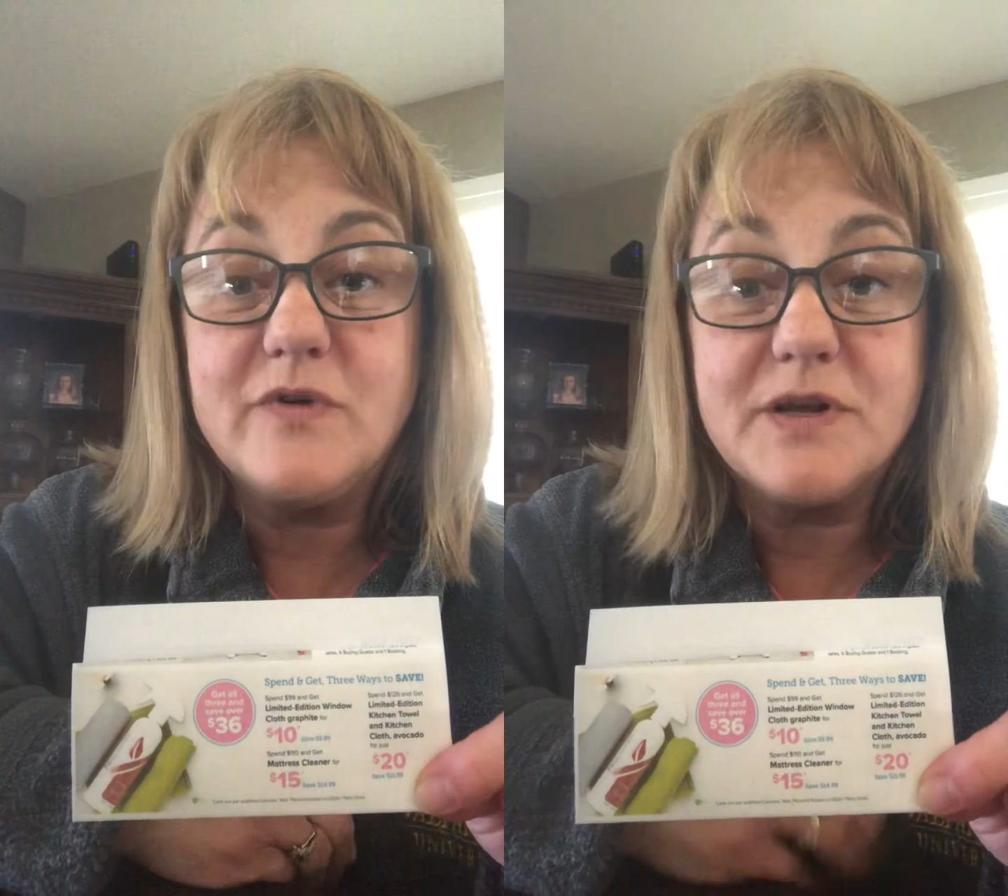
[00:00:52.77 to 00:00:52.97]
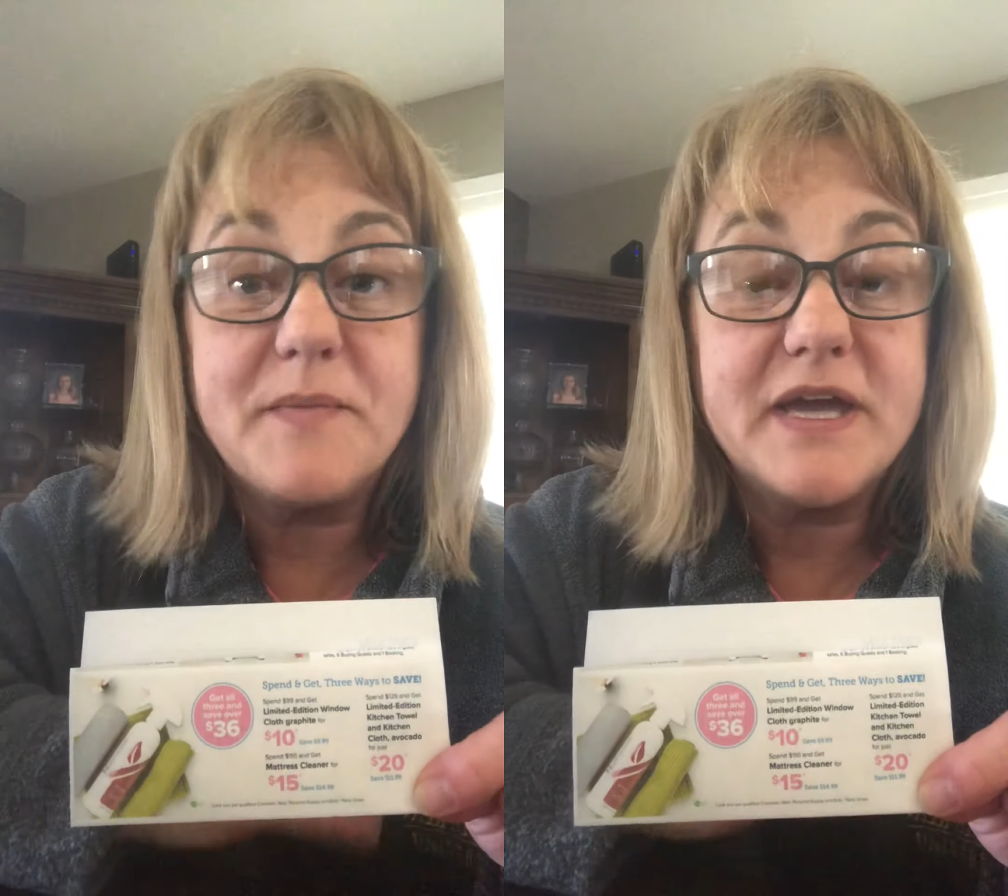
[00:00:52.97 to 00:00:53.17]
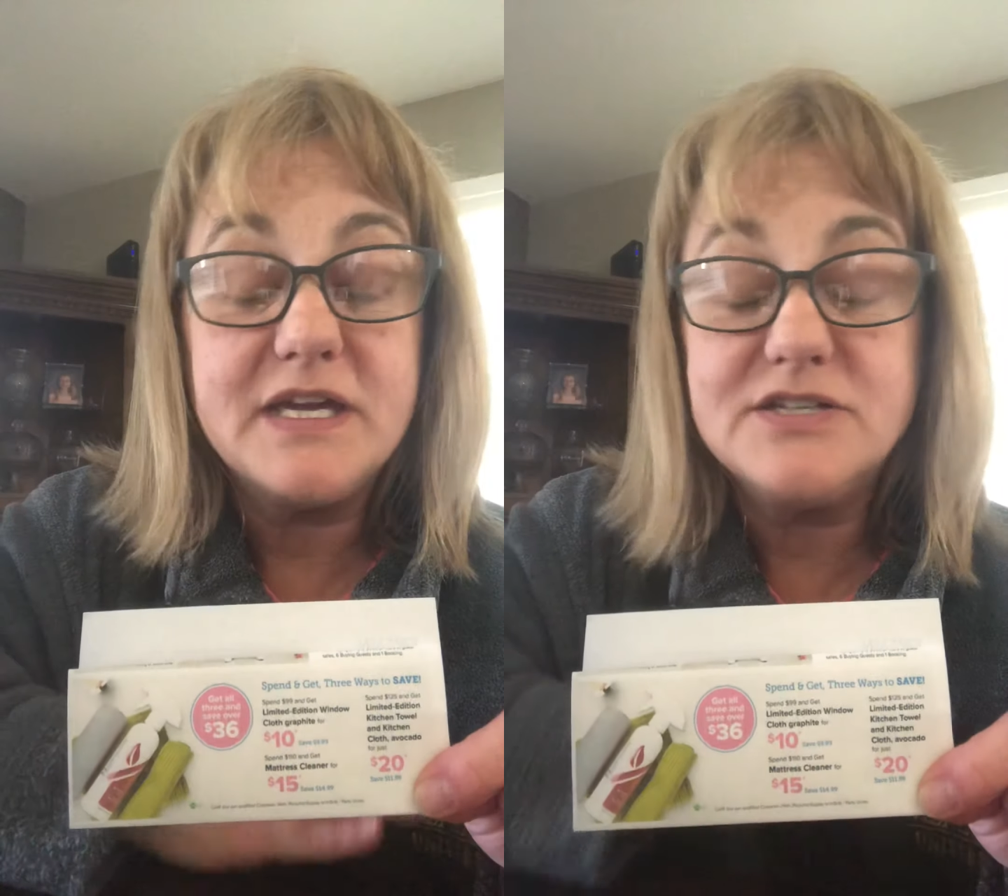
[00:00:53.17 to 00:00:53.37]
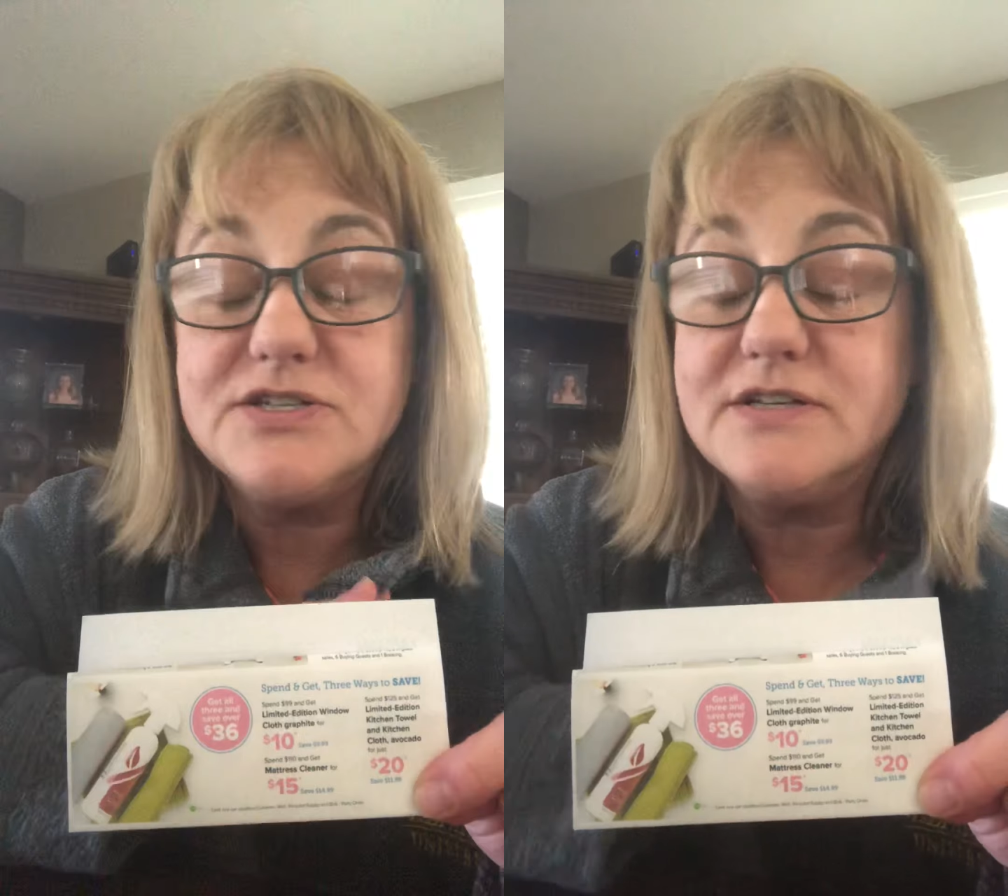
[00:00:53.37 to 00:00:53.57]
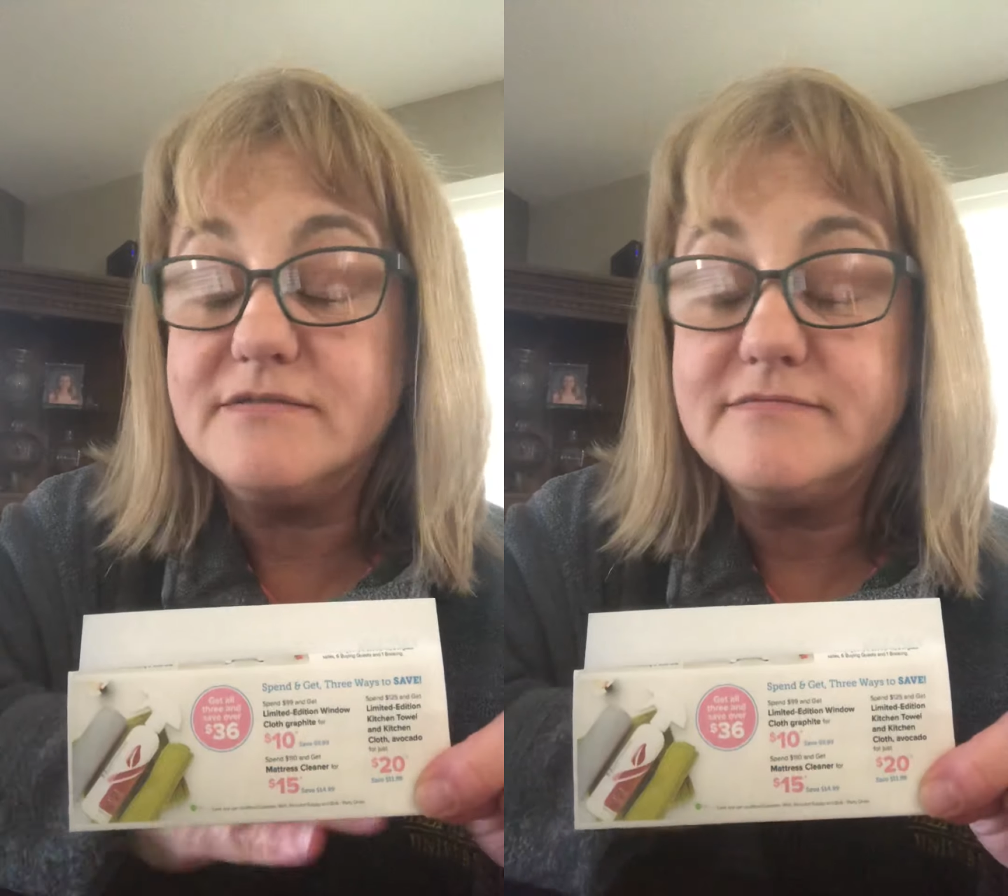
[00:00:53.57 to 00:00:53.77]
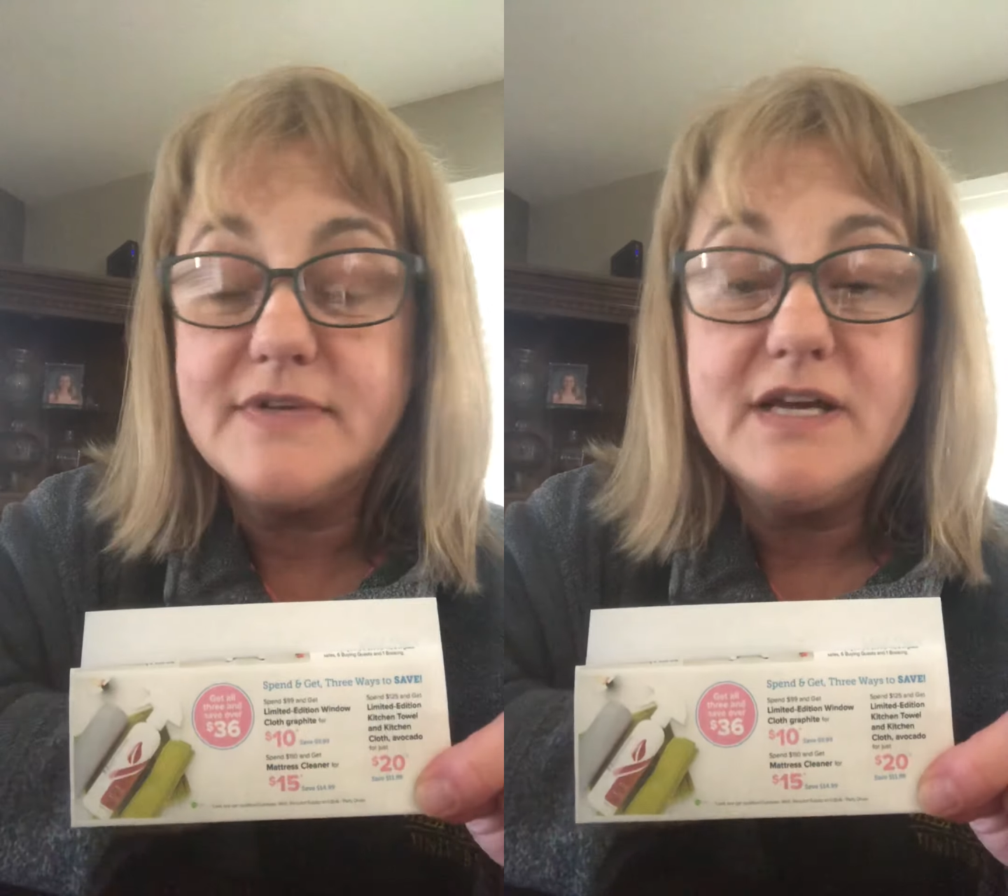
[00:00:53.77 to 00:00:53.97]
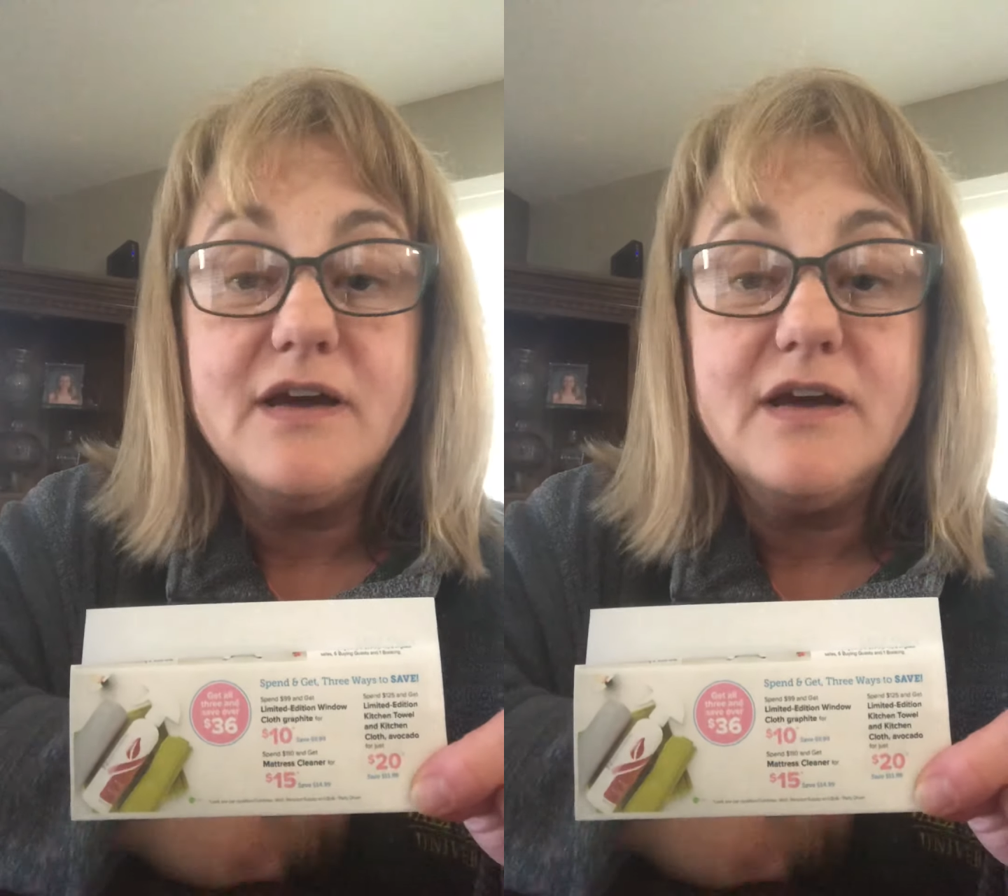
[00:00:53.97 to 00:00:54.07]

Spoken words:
one in my kitchen,